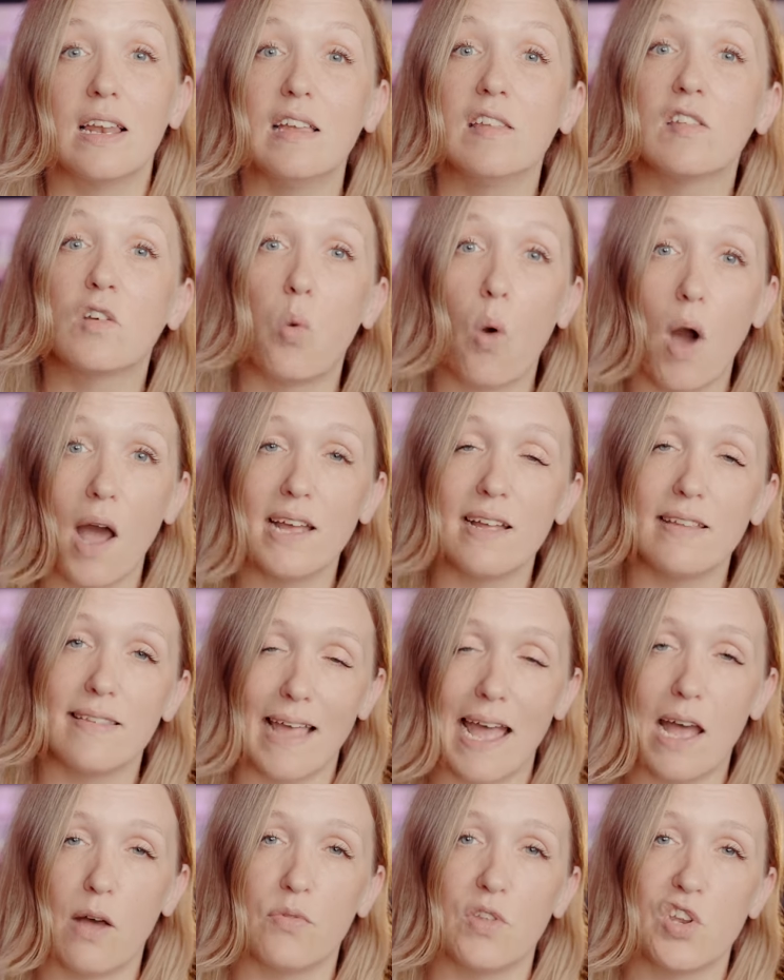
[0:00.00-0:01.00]
least quiet
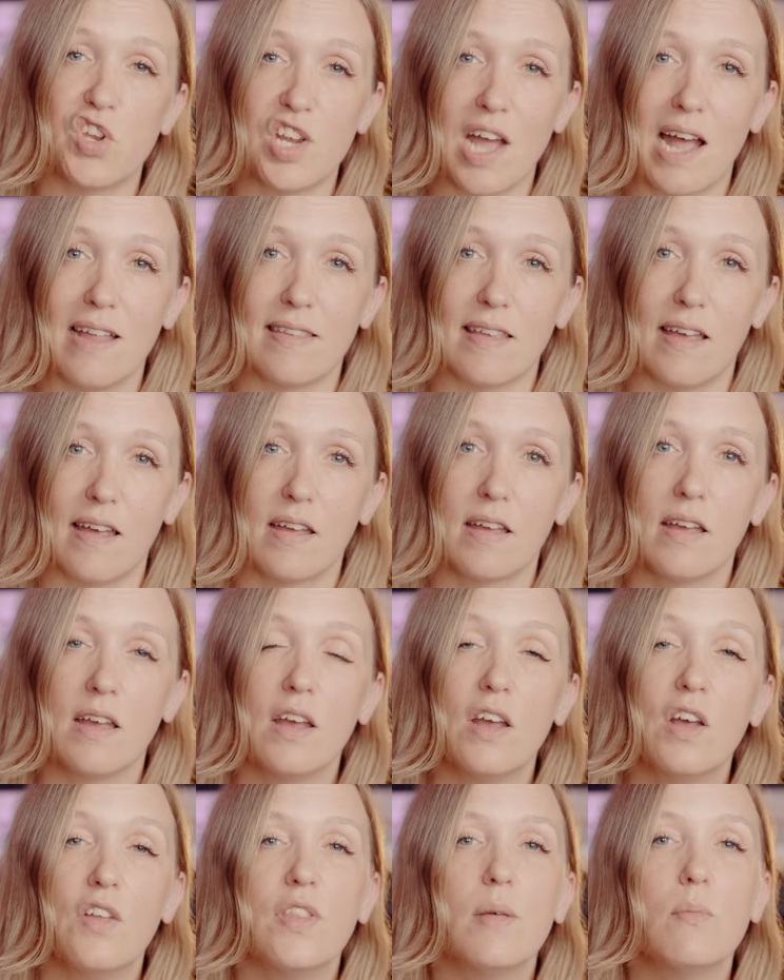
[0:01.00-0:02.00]
down the chatter,
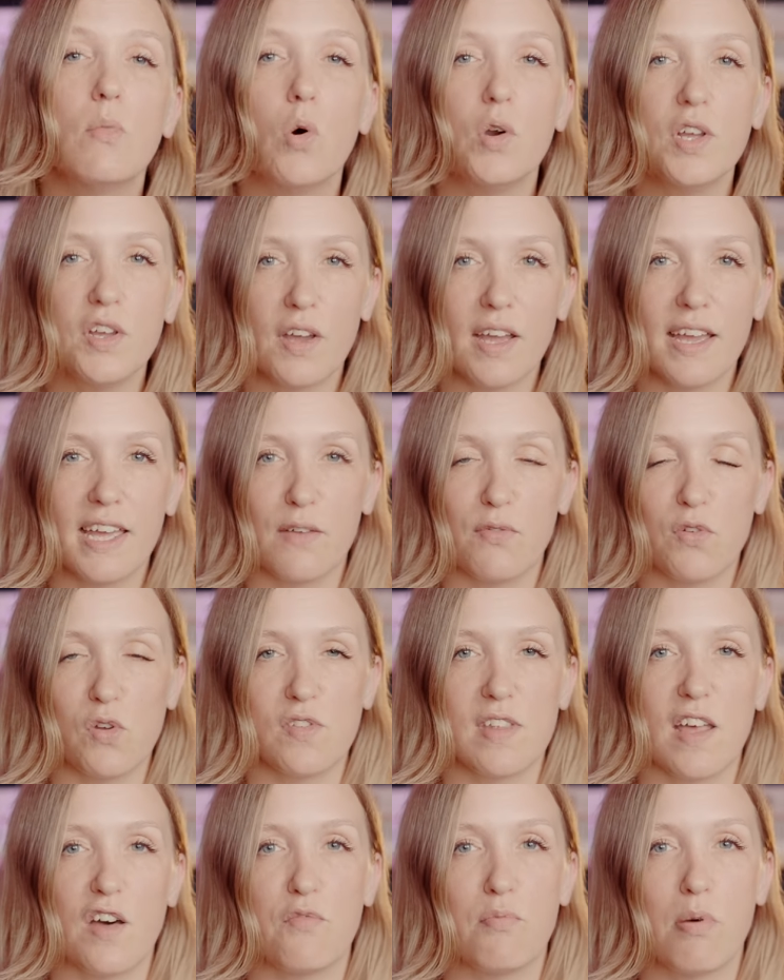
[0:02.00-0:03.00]
the more you can give
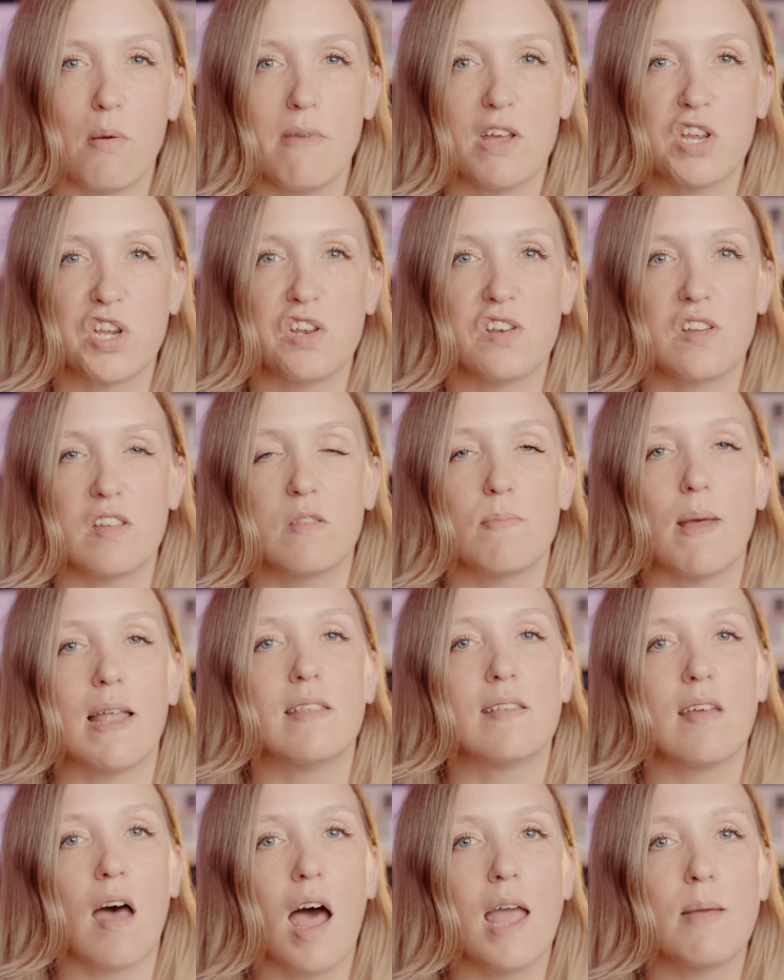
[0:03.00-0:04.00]
yourself permission to
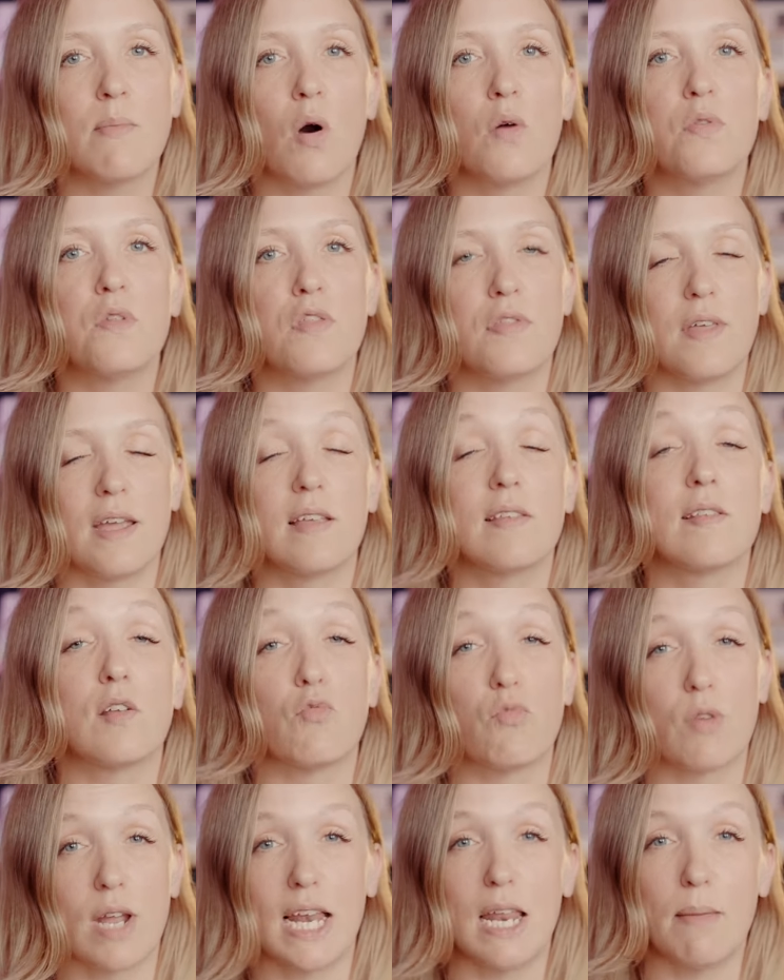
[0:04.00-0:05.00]
spend time on the things
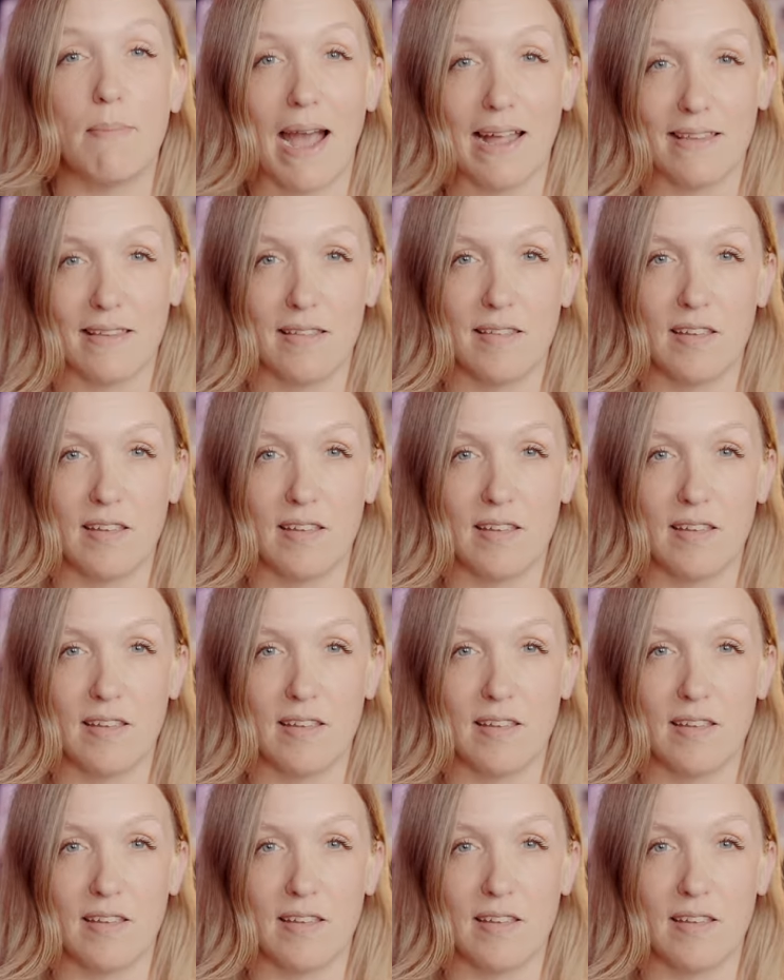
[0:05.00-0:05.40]
that really matter